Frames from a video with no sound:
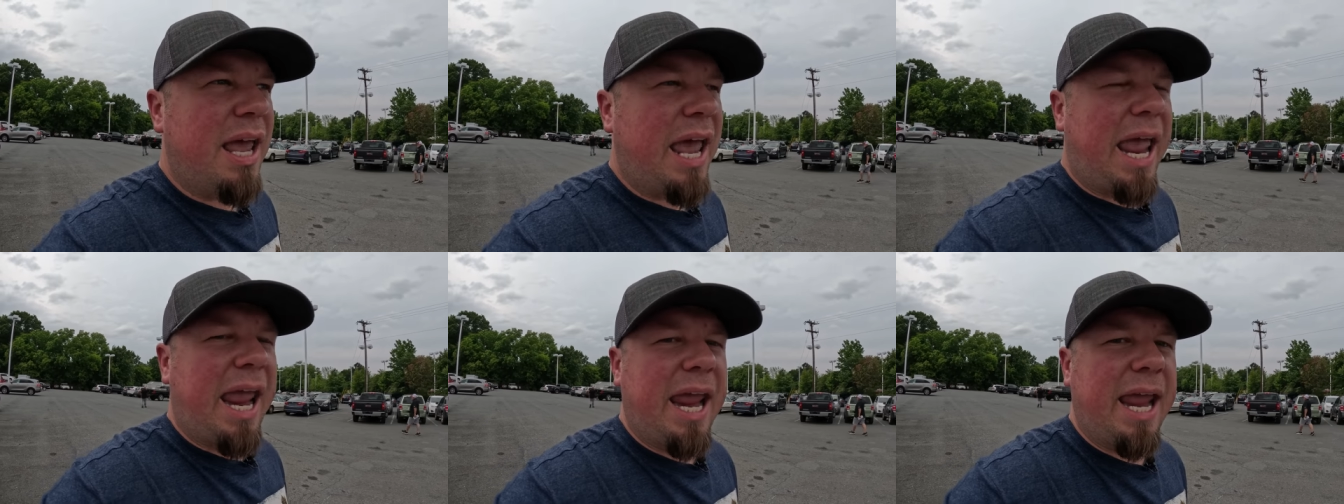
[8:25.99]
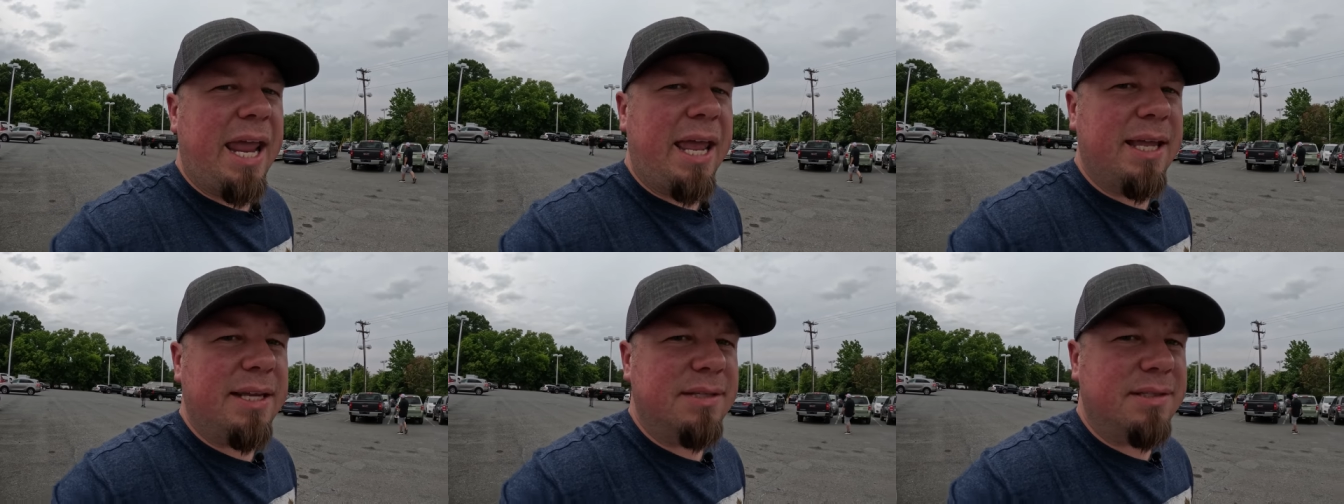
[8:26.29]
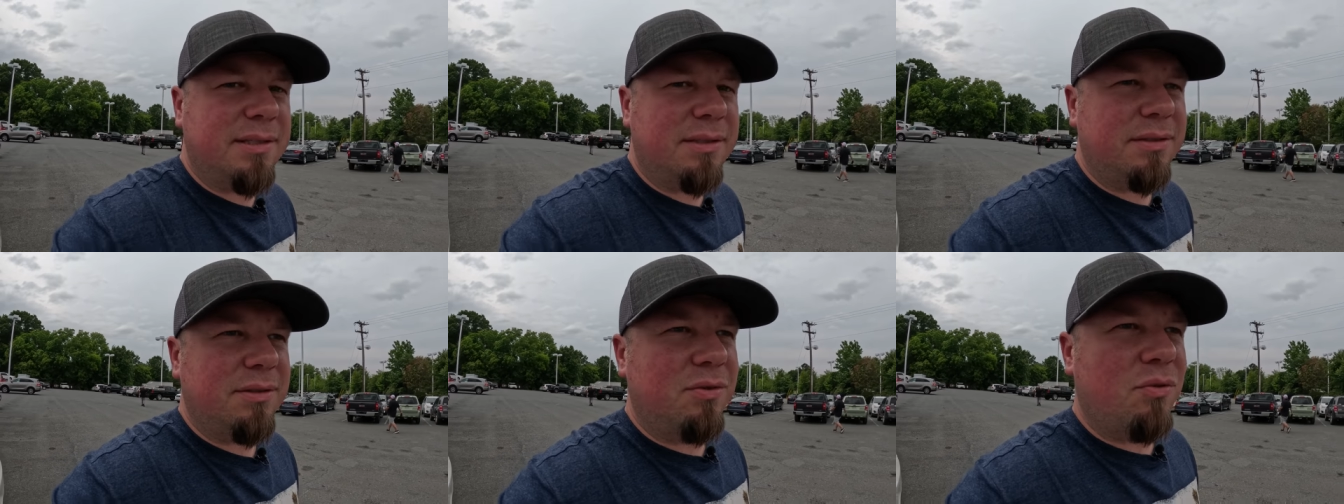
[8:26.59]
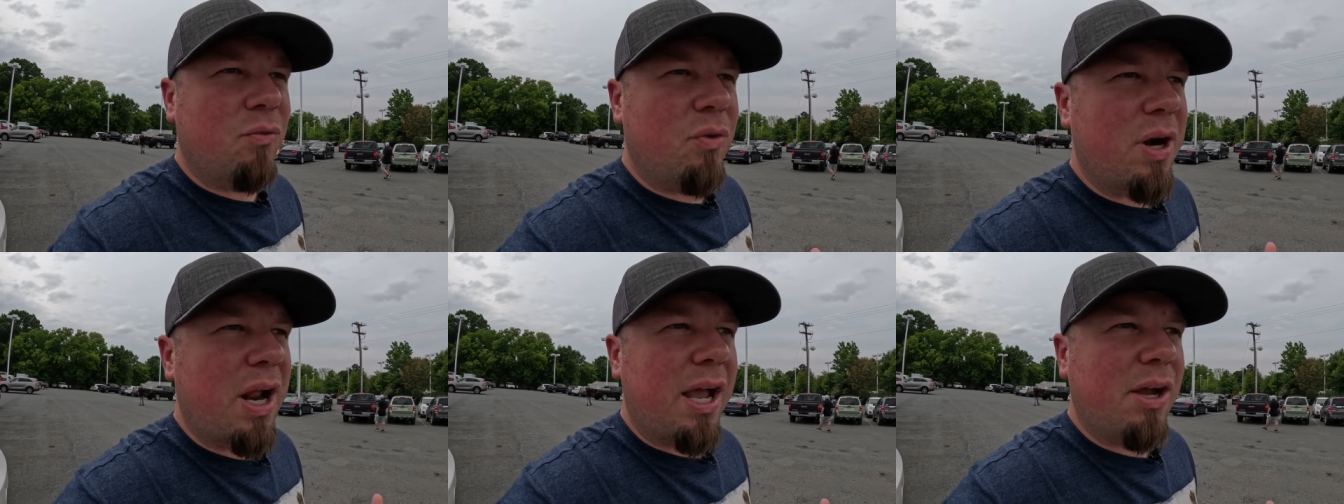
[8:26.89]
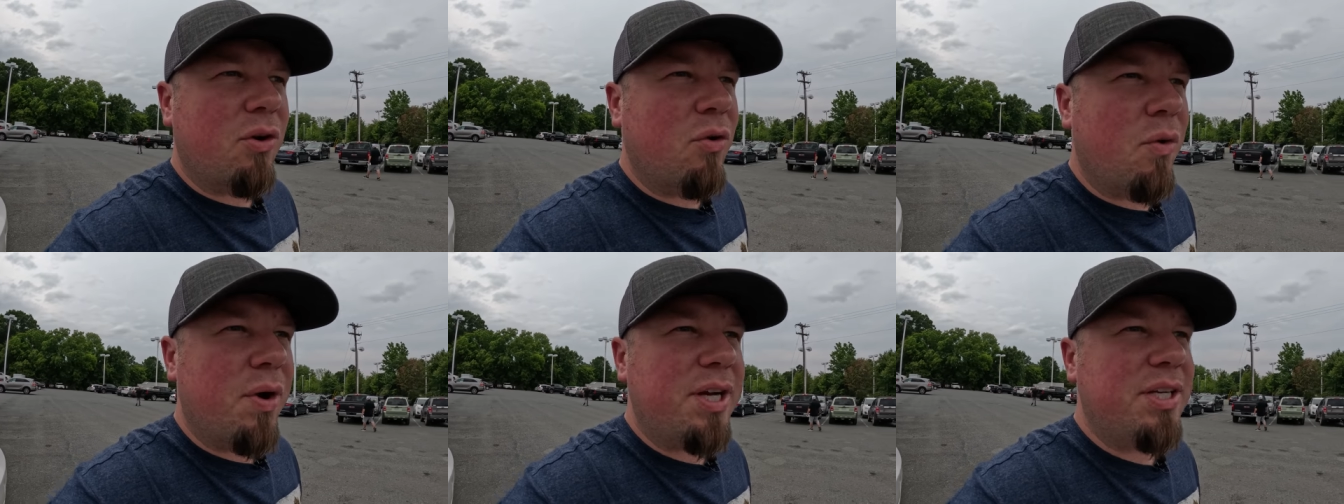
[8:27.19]
and we're
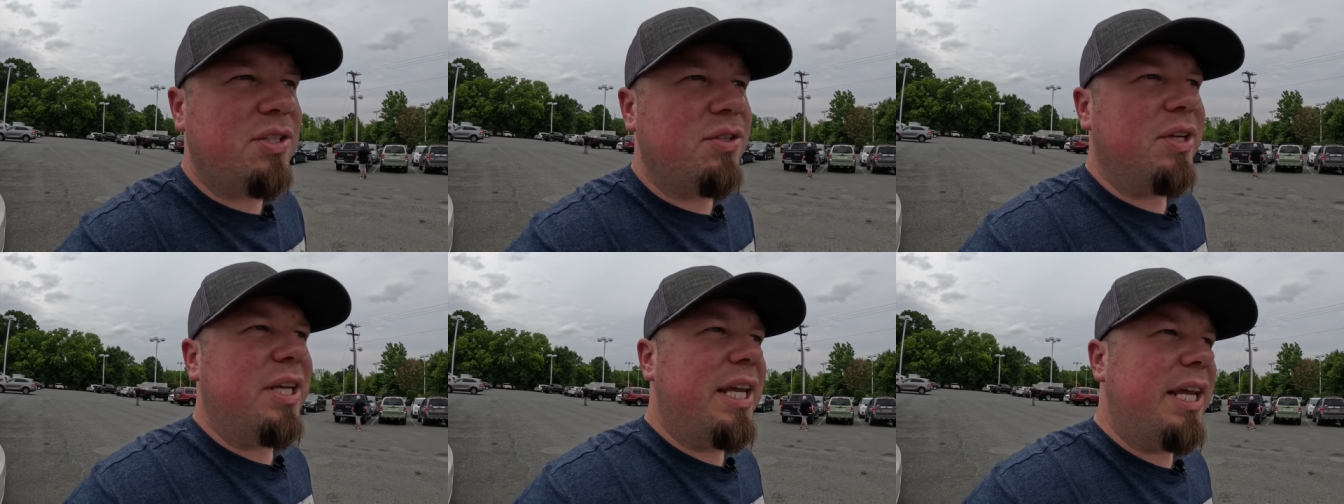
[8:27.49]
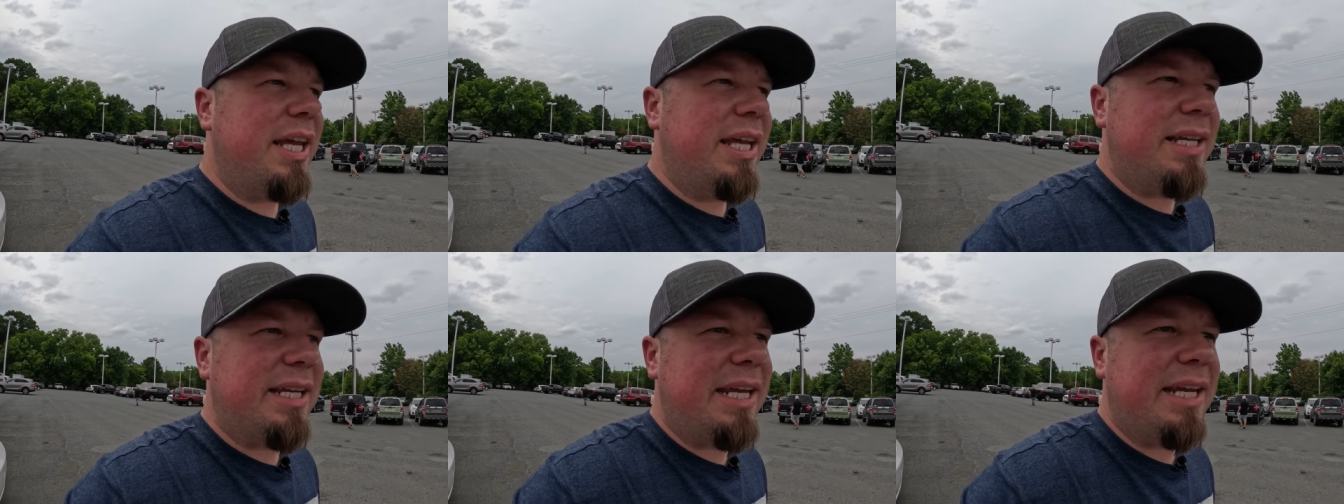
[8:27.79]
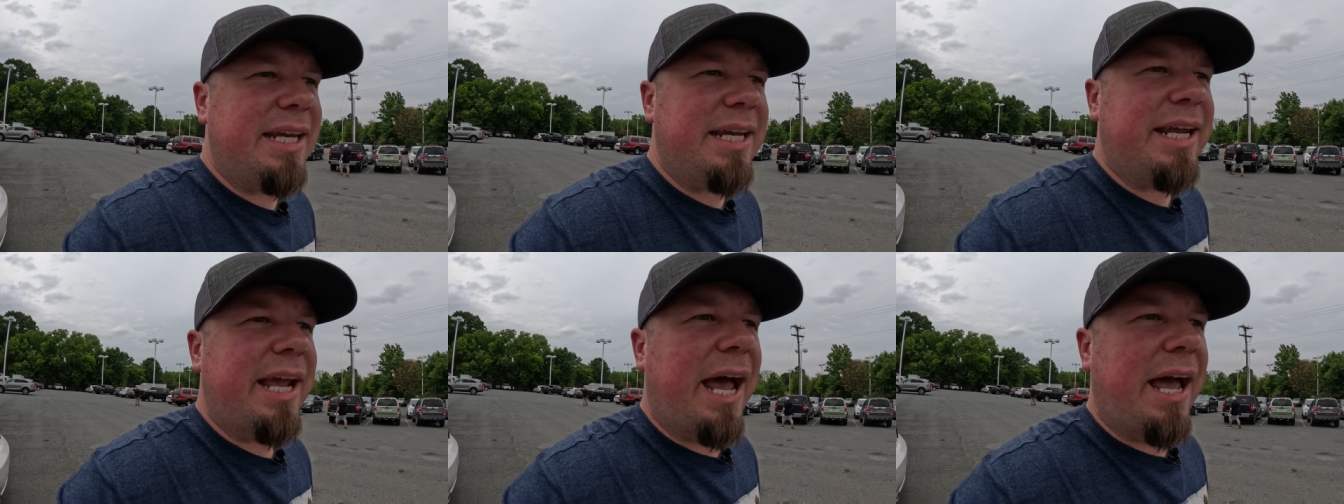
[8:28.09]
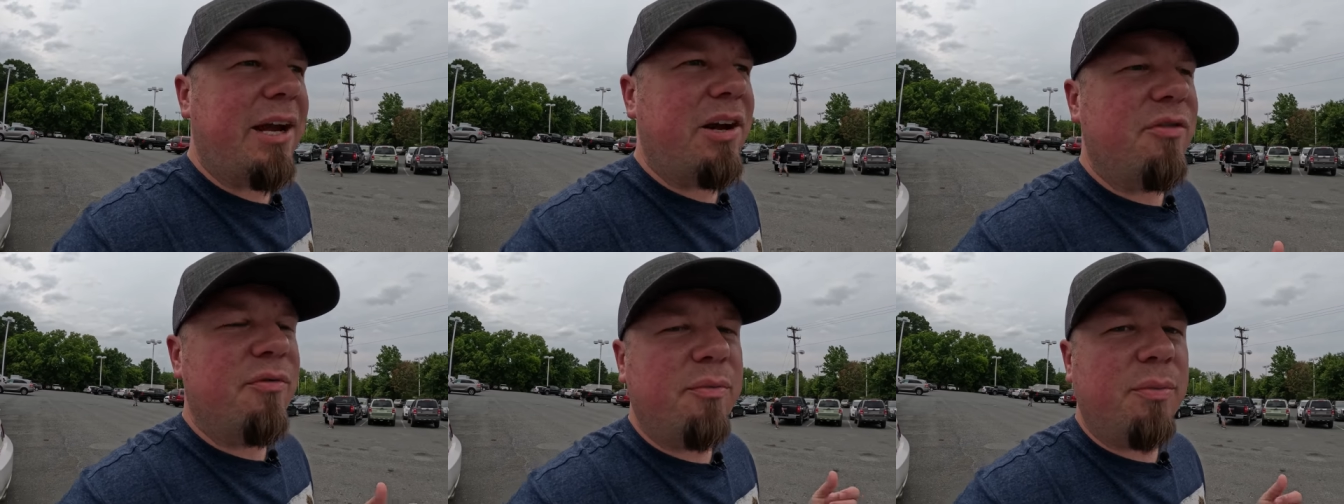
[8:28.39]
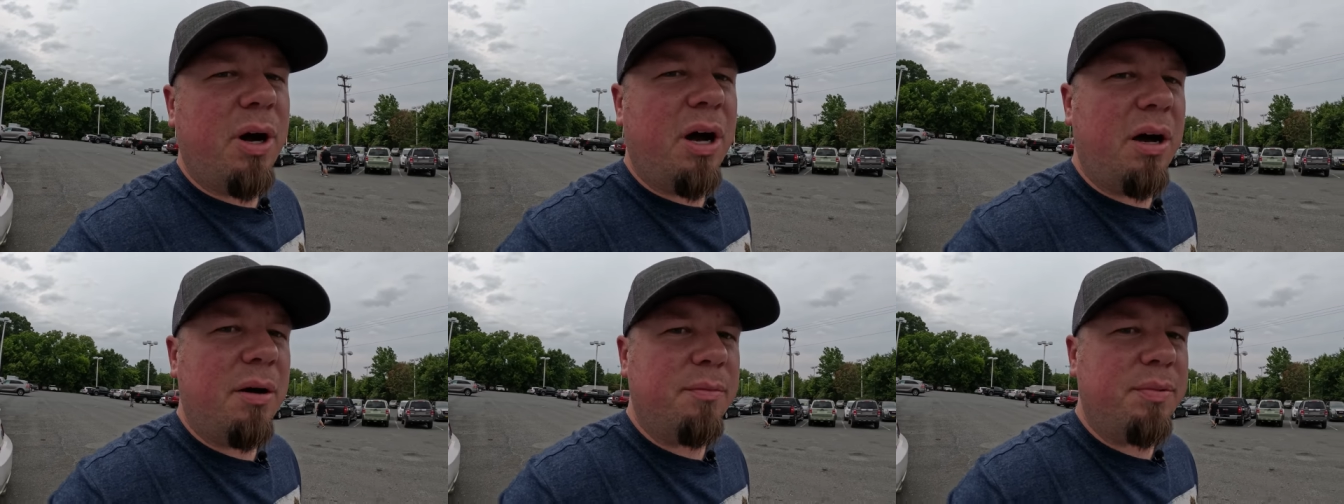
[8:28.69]
not going to get any kind of
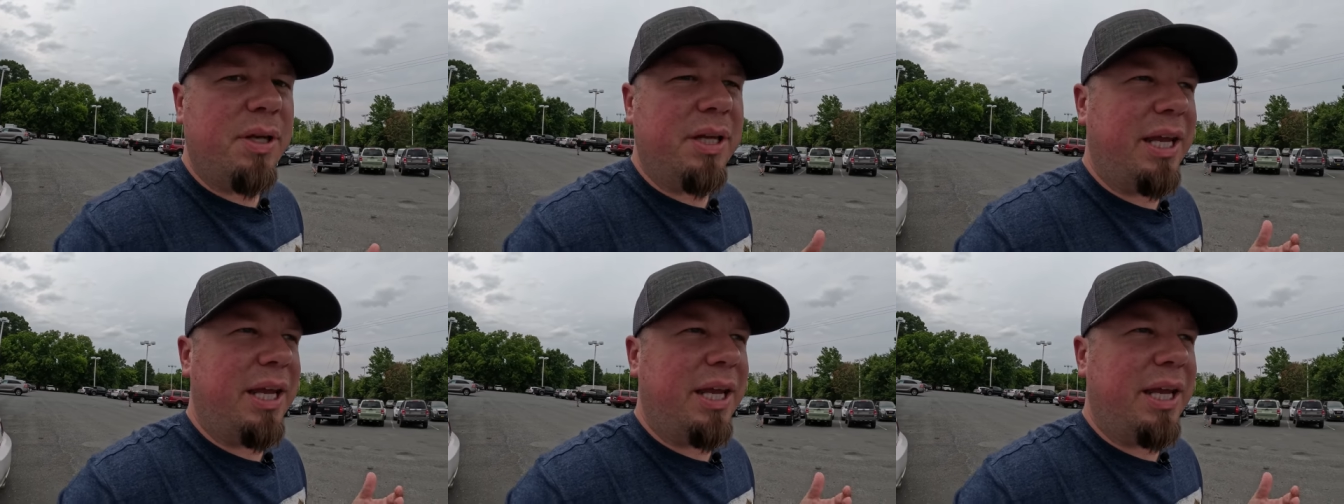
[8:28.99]
bump.